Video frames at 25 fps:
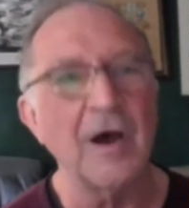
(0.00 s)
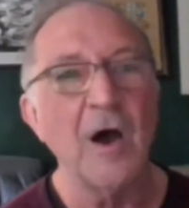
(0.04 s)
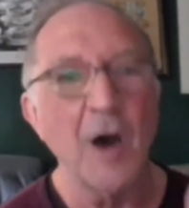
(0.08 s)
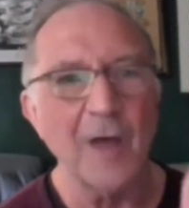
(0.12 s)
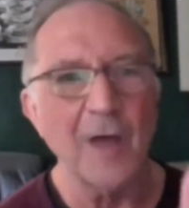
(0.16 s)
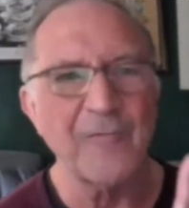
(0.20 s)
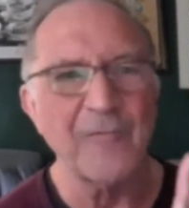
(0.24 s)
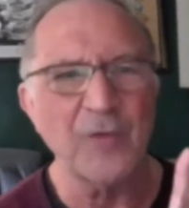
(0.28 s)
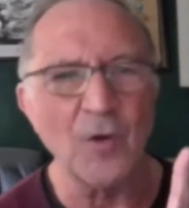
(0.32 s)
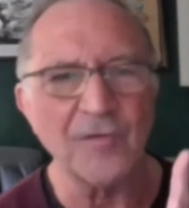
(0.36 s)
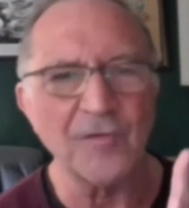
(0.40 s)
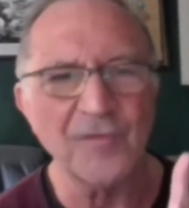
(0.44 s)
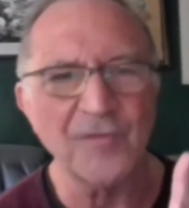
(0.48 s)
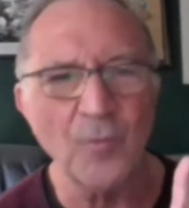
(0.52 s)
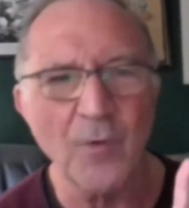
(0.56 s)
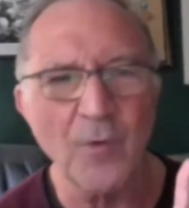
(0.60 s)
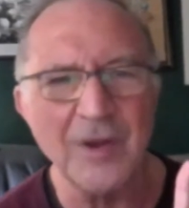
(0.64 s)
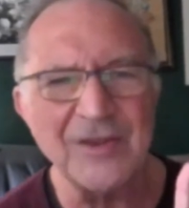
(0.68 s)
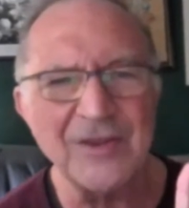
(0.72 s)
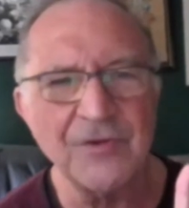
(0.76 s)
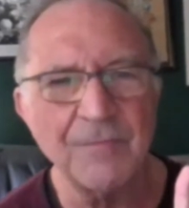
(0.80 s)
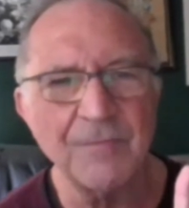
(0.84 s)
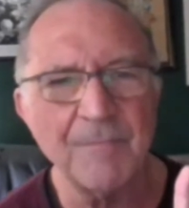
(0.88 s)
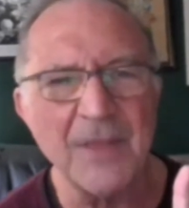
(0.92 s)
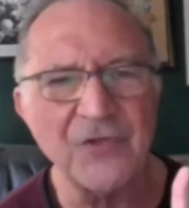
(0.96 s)
I forgot
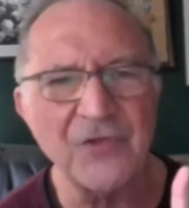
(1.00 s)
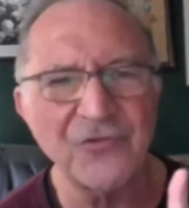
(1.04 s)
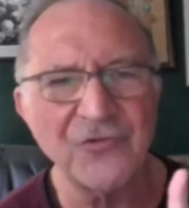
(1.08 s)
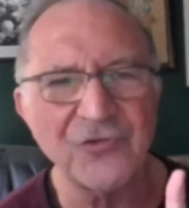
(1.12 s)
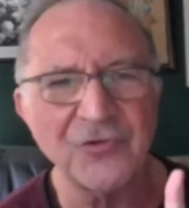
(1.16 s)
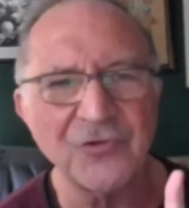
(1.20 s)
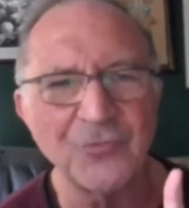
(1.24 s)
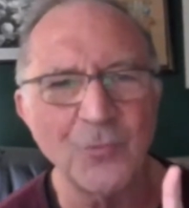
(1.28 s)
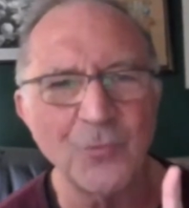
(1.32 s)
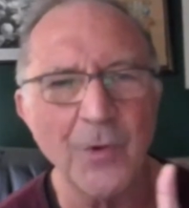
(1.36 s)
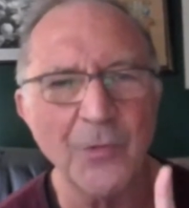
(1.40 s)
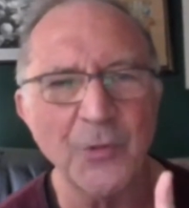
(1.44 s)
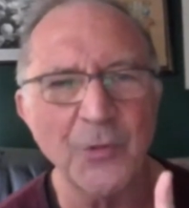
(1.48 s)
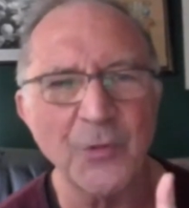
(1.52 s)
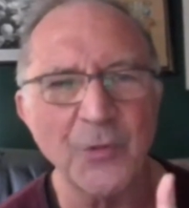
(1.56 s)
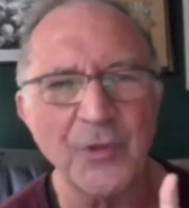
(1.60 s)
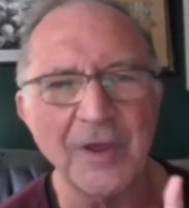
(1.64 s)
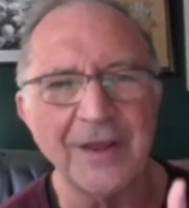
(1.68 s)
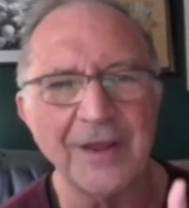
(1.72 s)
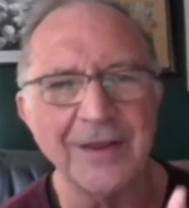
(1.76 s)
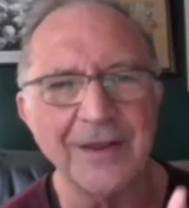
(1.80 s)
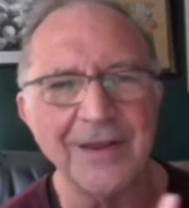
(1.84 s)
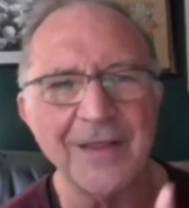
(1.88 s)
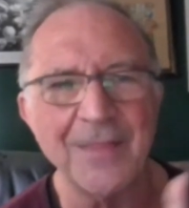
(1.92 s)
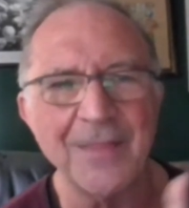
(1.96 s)
to mention one
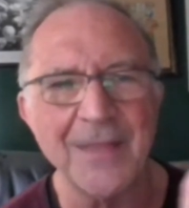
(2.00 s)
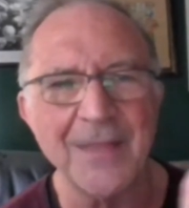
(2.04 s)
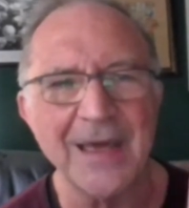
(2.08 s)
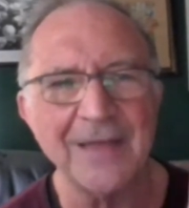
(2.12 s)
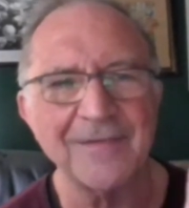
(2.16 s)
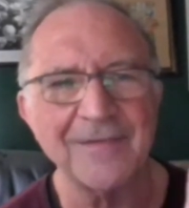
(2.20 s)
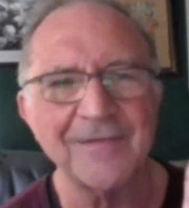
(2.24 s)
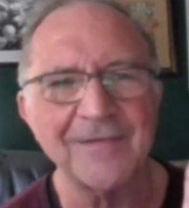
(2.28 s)
thing in that